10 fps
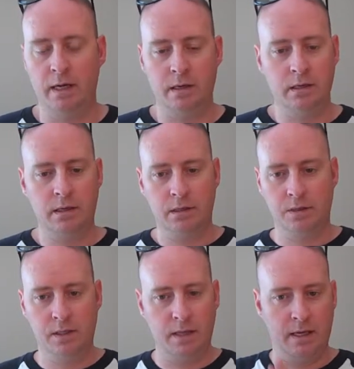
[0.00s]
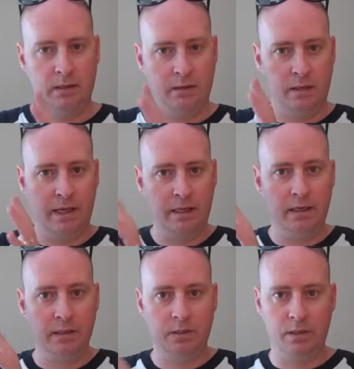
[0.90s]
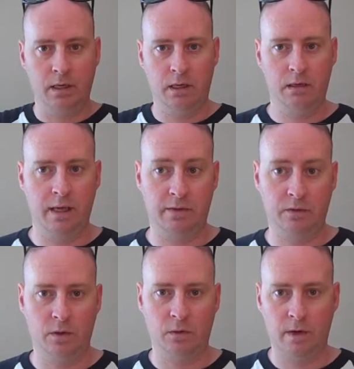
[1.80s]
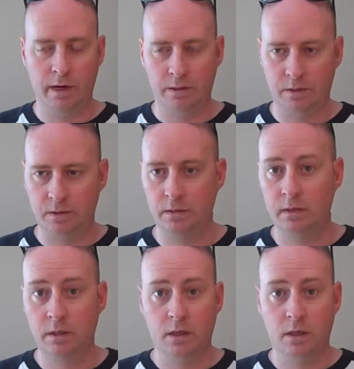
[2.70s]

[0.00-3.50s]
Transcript: and I didn't get to see that ending scene after the credits.